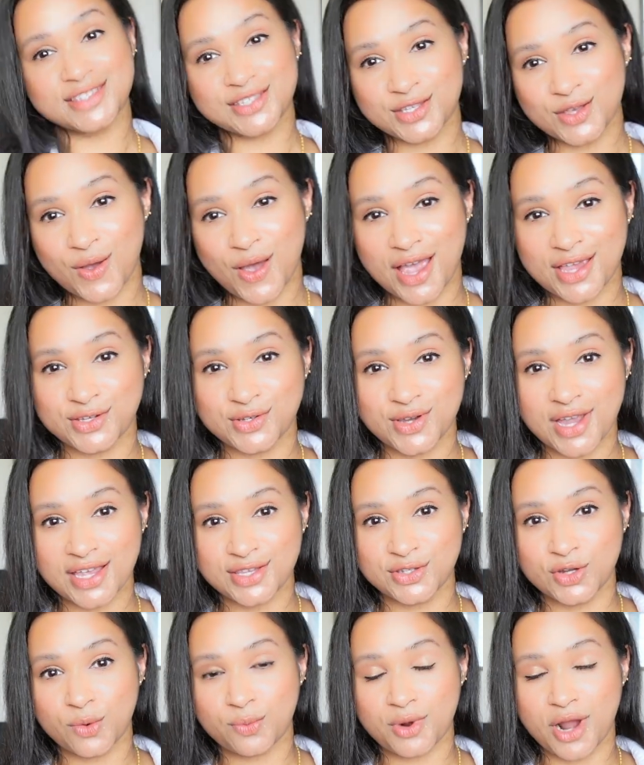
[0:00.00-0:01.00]
So as you
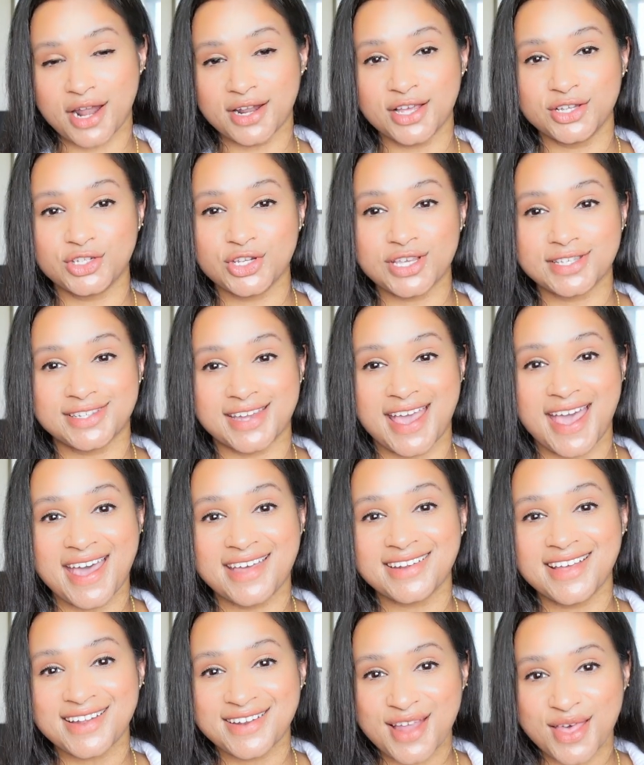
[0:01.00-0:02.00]
guys know, Prada just
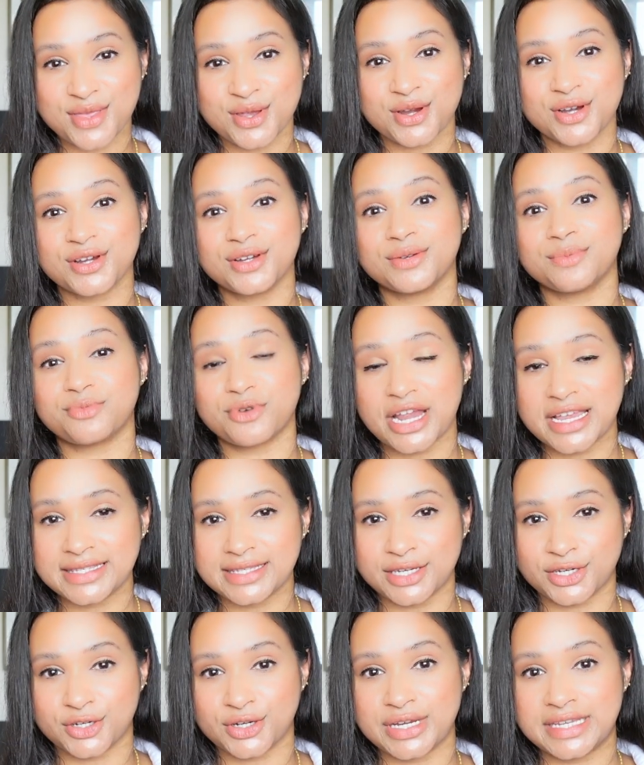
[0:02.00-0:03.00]
had another
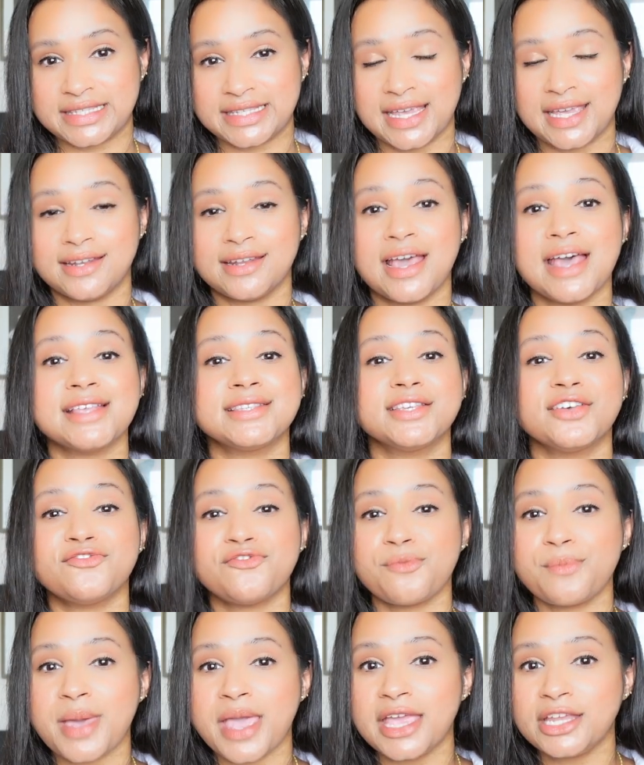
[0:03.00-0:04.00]
price increase, and as
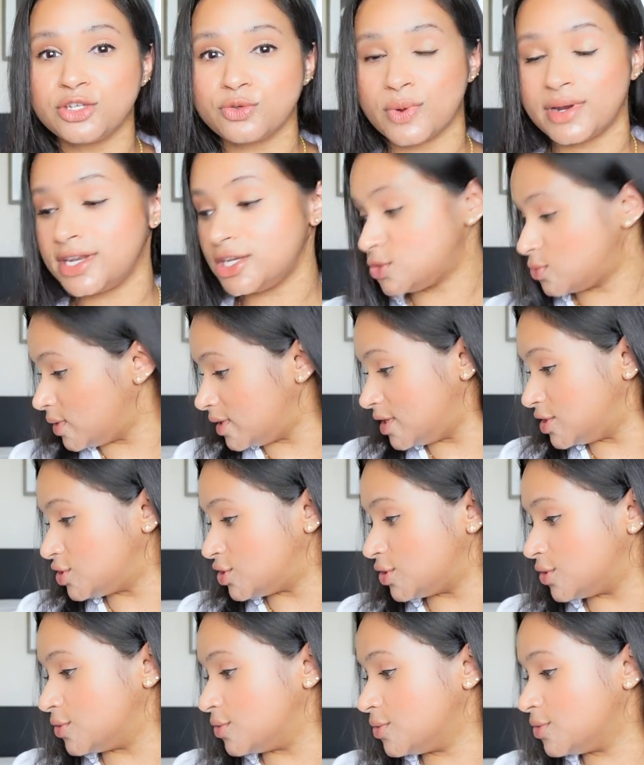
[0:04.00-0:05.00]
of May twenty
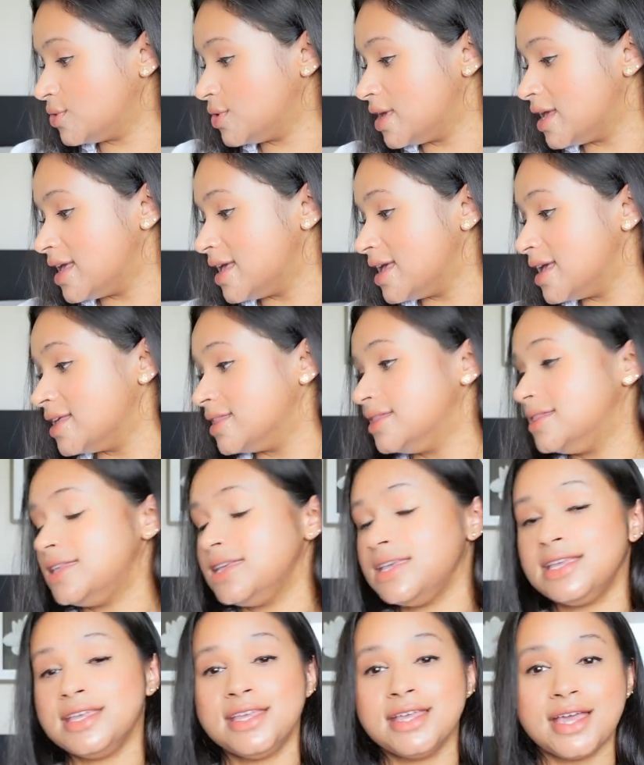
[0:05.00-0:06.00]
twenty-two,
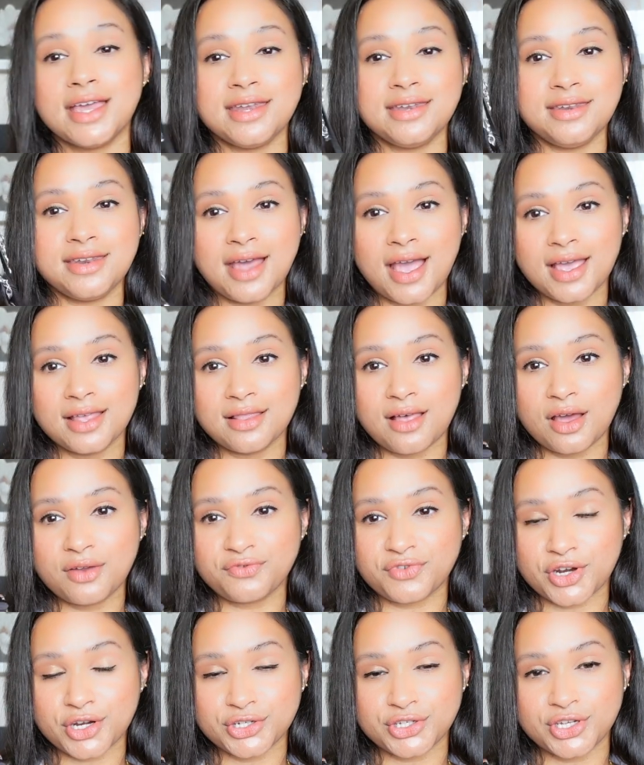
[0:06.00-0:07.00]
the
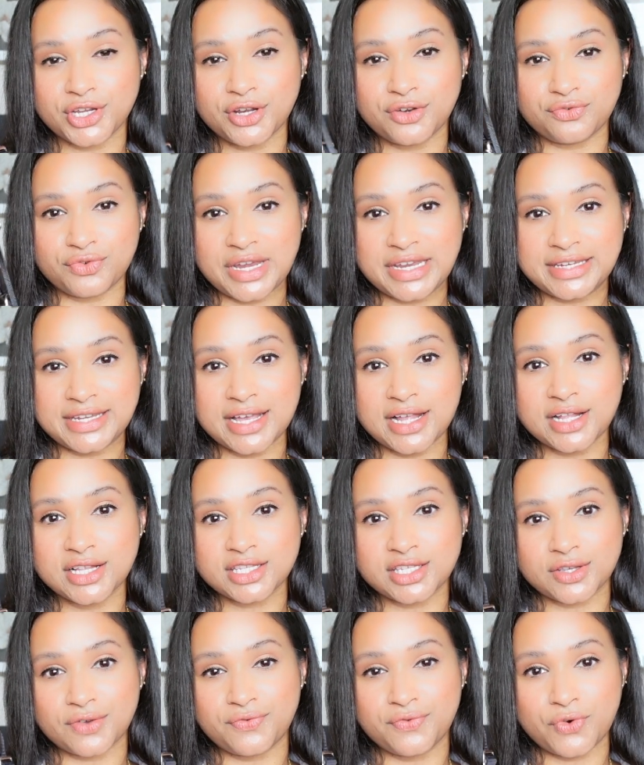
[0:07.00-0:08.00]
nylon version
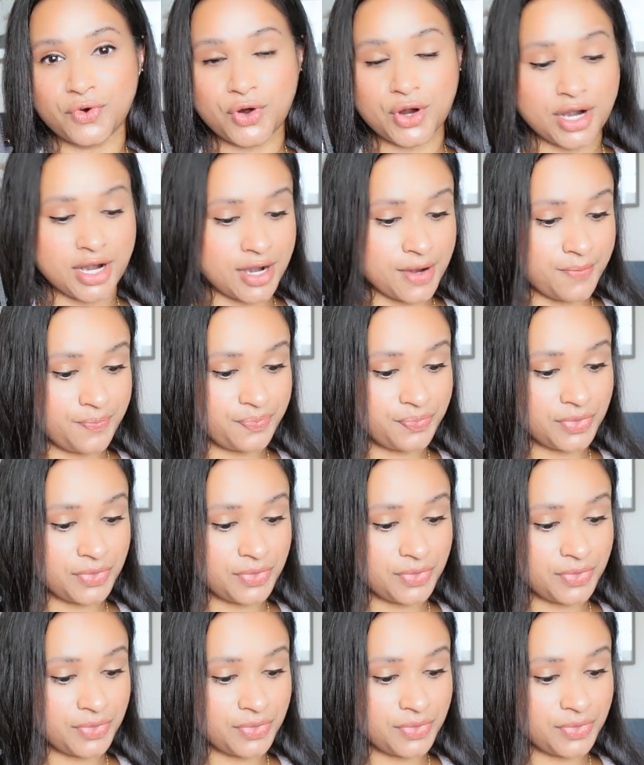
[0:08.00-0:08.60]
retails for